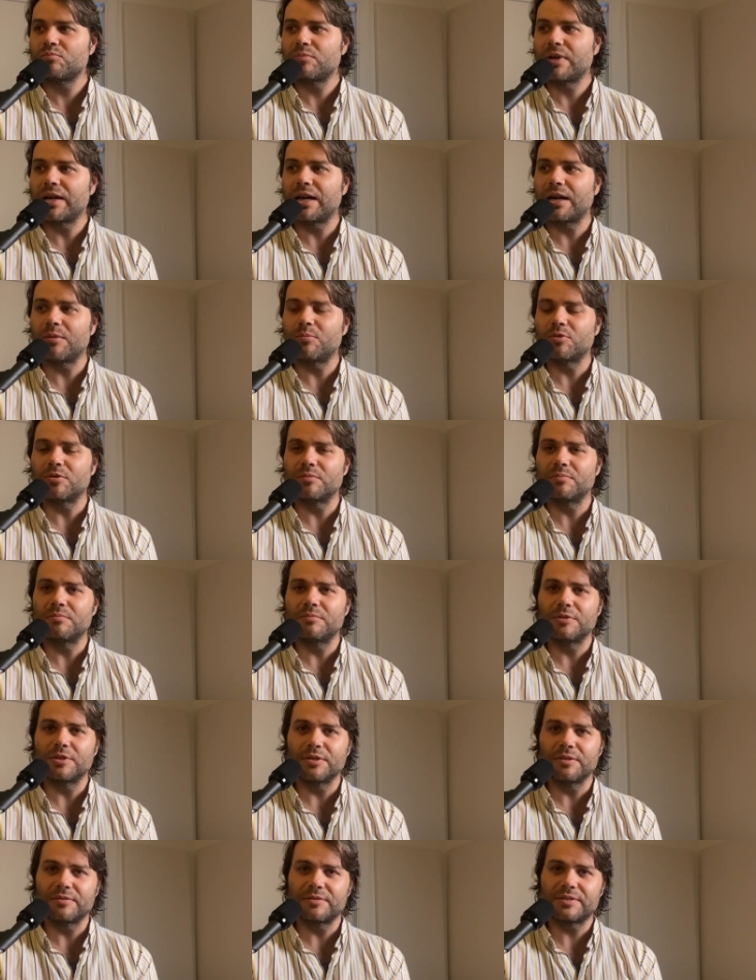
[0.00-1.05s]
album
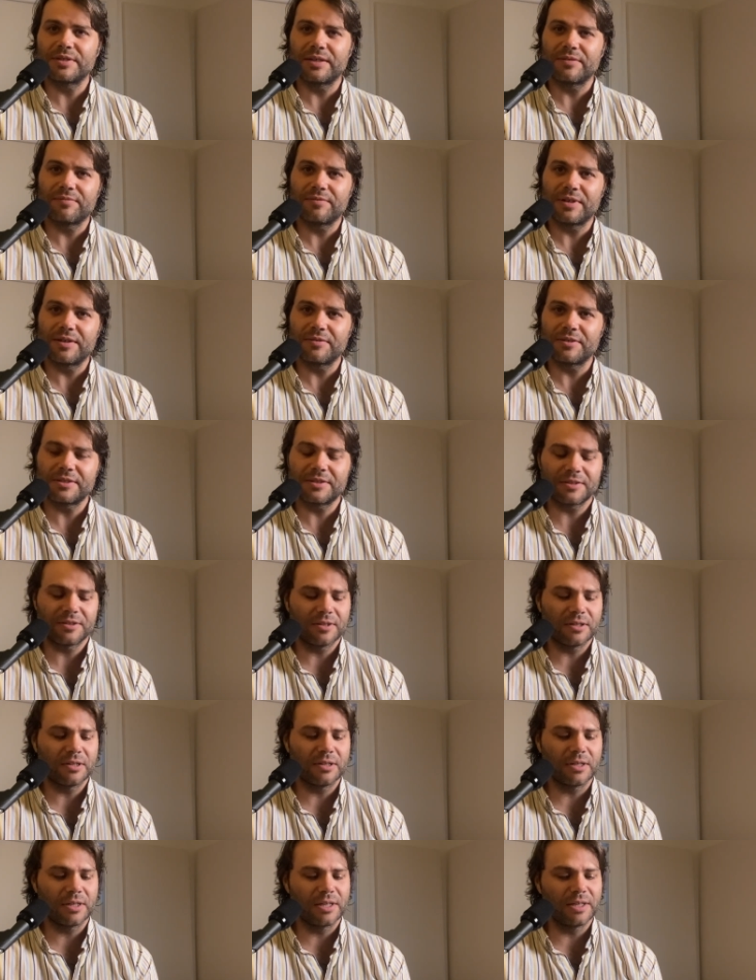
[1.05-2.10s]
or favorite
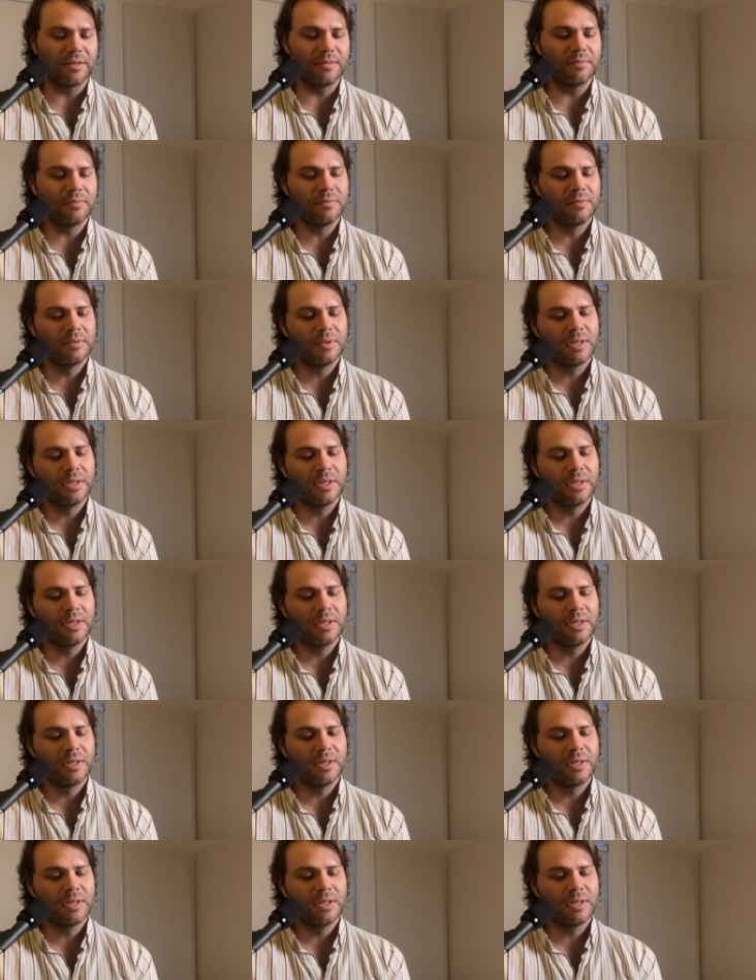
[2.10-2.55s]
song and